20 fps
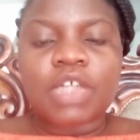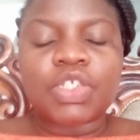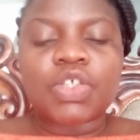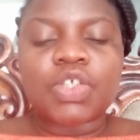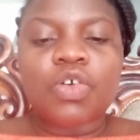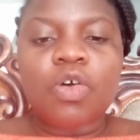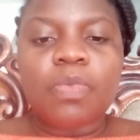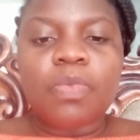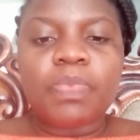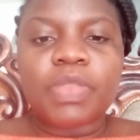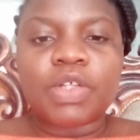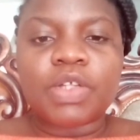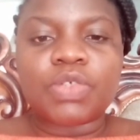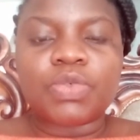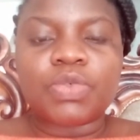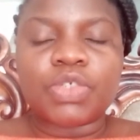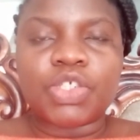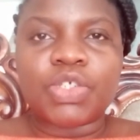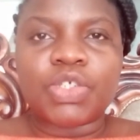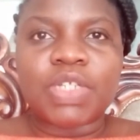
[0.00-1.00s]
a scope
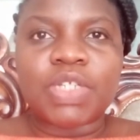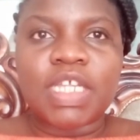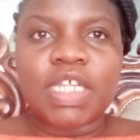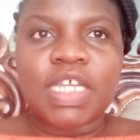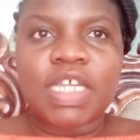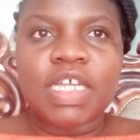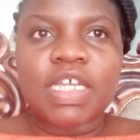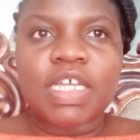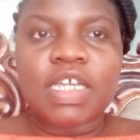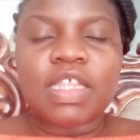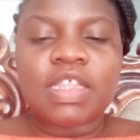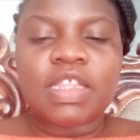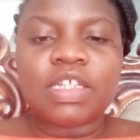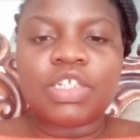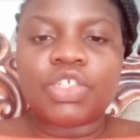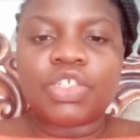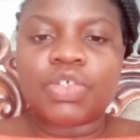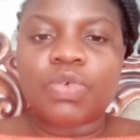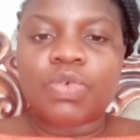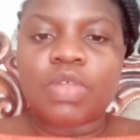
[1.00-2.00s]
that was unique in
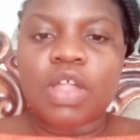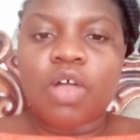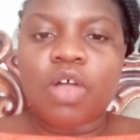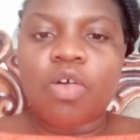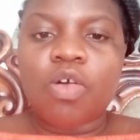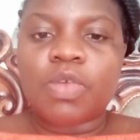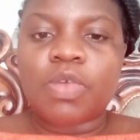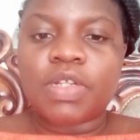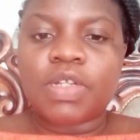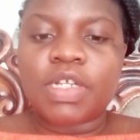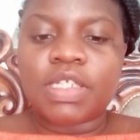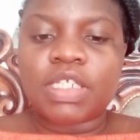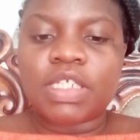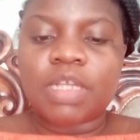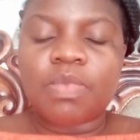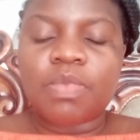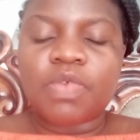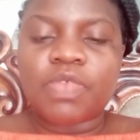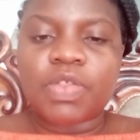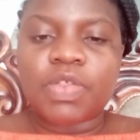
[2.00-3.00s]
that it could accommodate
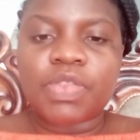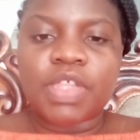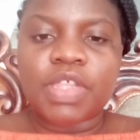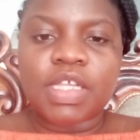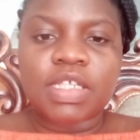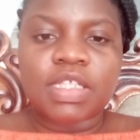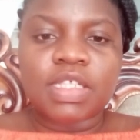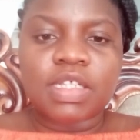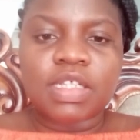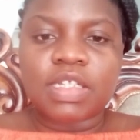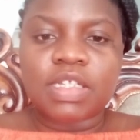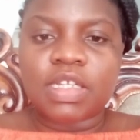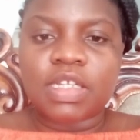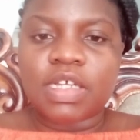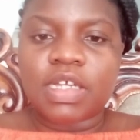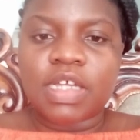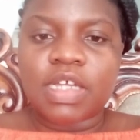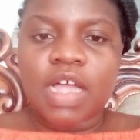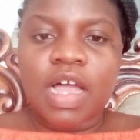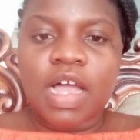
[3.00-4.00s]
some of the things that
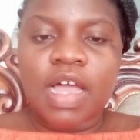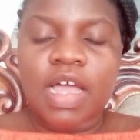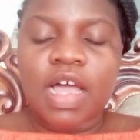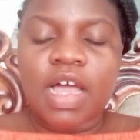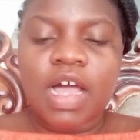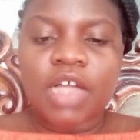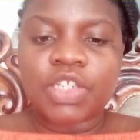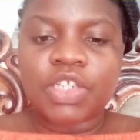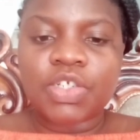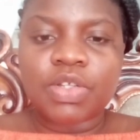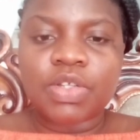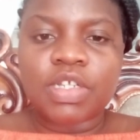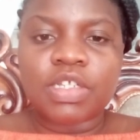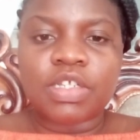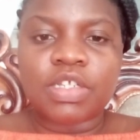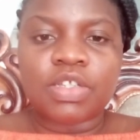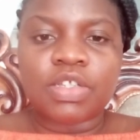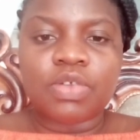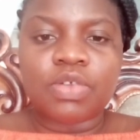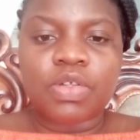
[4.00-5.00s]
I actually
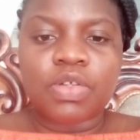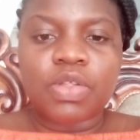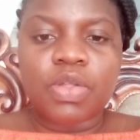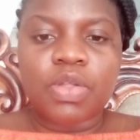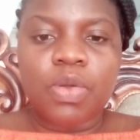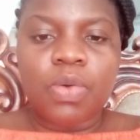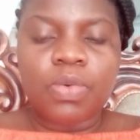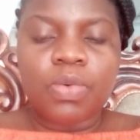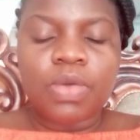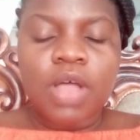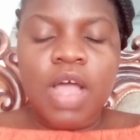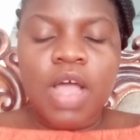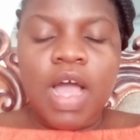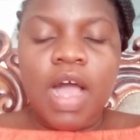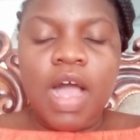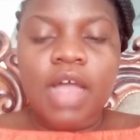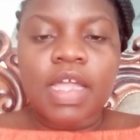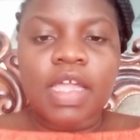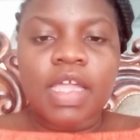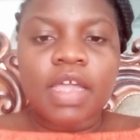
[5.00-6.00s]
did not know.
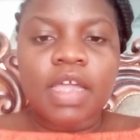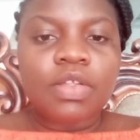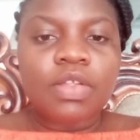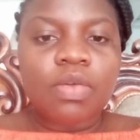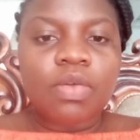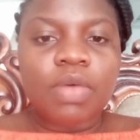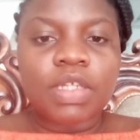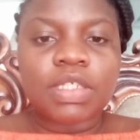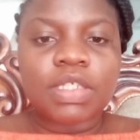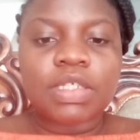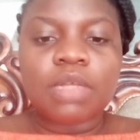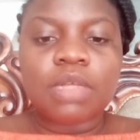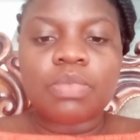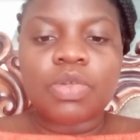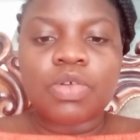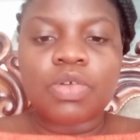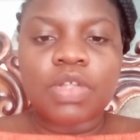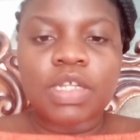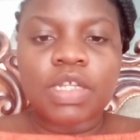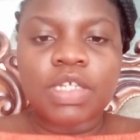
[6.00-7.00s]
I gained quite
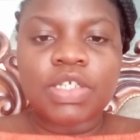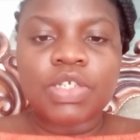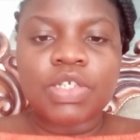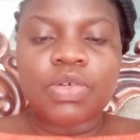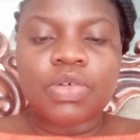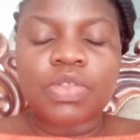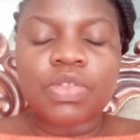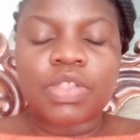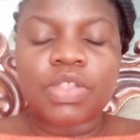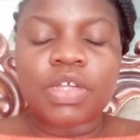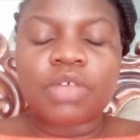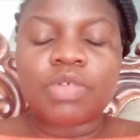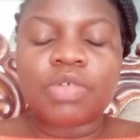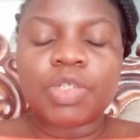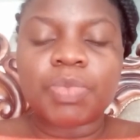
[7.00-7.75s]
some knowledge on the